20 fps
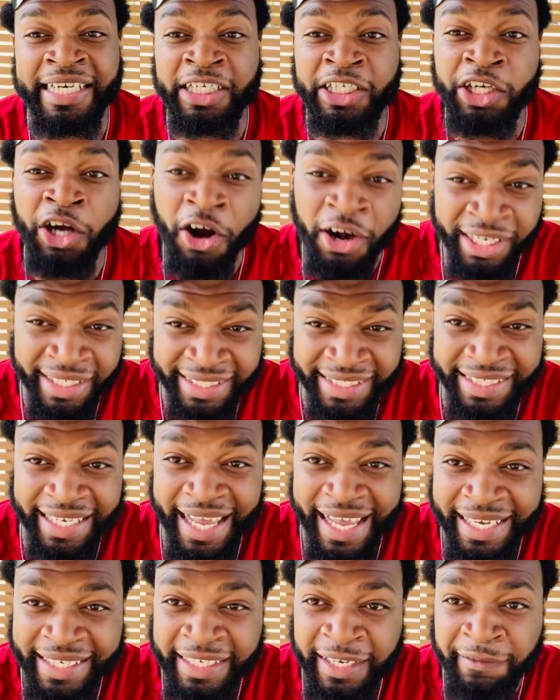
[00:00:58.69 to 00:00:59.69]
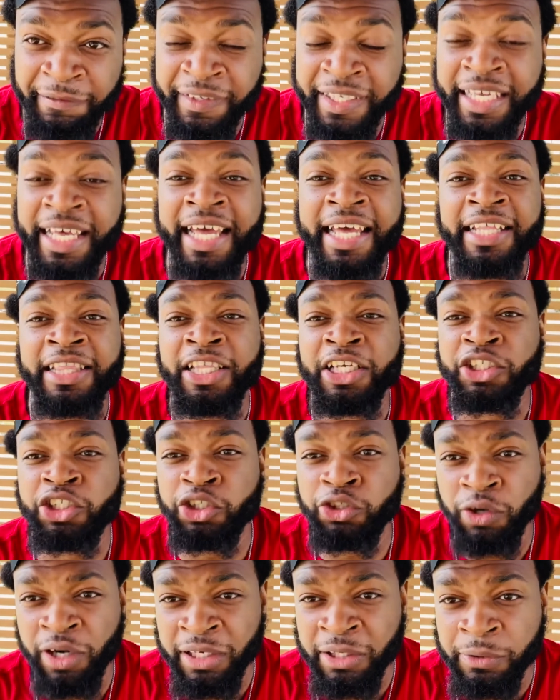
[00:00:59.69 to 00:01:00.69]
dark side of it, the
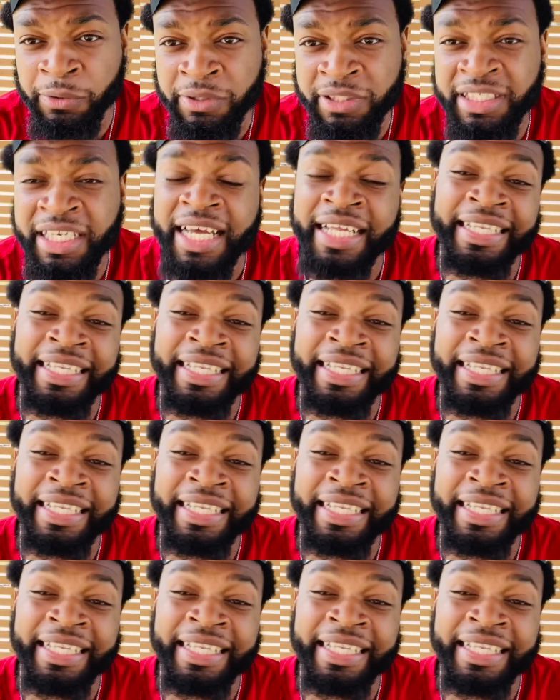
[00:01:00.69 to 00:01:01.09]
struggles,